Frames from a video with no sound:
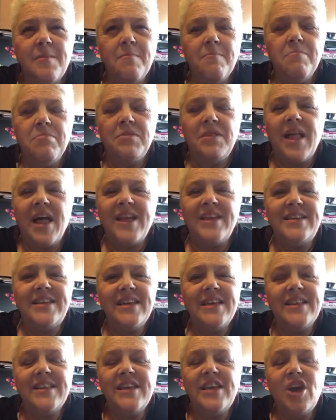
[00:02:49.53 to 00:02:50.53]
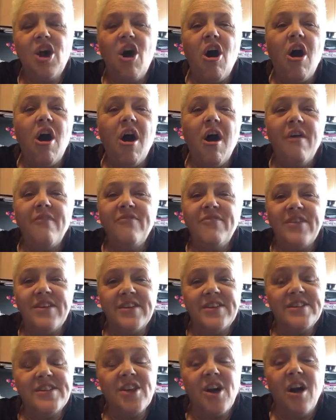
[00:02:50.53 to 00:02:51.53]
blindingly
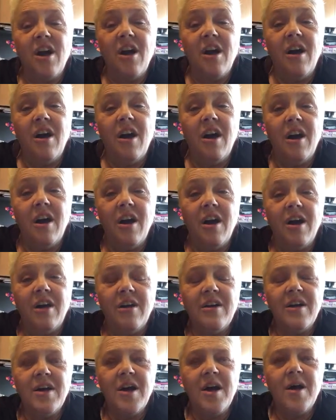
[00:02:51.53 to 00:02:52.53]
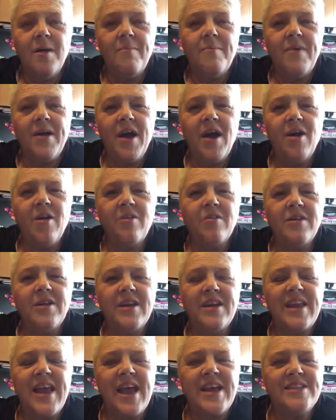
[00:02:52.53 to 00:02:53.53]
obvious aha about
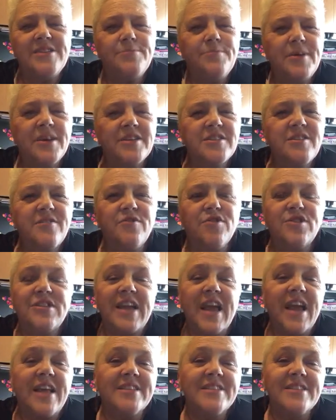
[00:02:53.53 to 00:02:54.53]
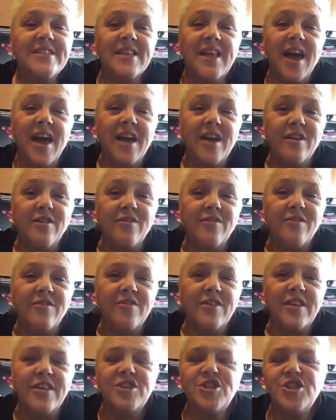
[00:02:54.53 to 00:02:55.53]
an aspect of her dad's life
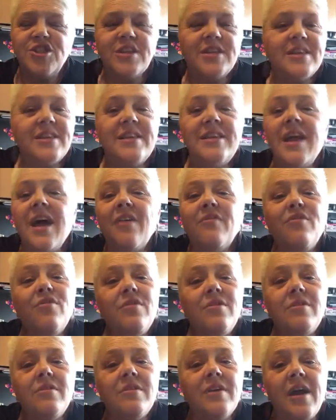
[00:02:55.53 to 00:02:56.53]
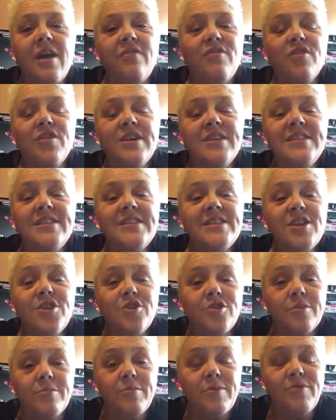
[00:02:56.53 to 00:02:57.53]
that she had never ever
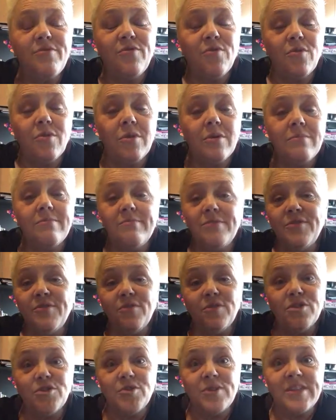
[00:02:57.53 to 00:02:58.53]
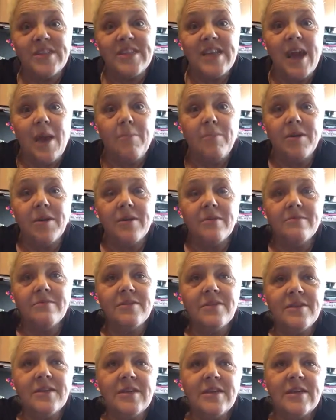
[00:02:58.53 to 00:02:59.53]
considered before doing tapping.
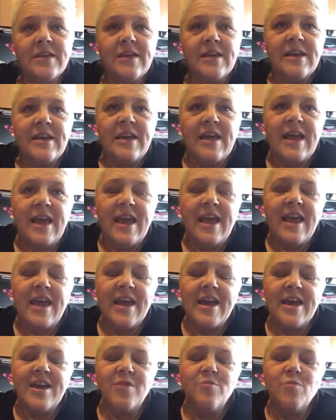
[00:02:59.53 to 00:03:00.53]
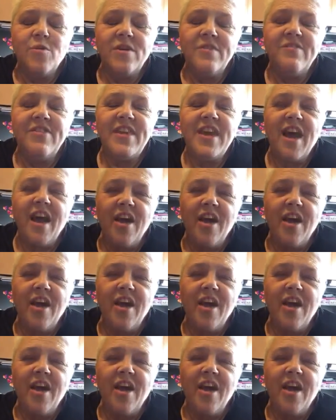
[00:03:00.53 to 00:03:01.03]
And one of the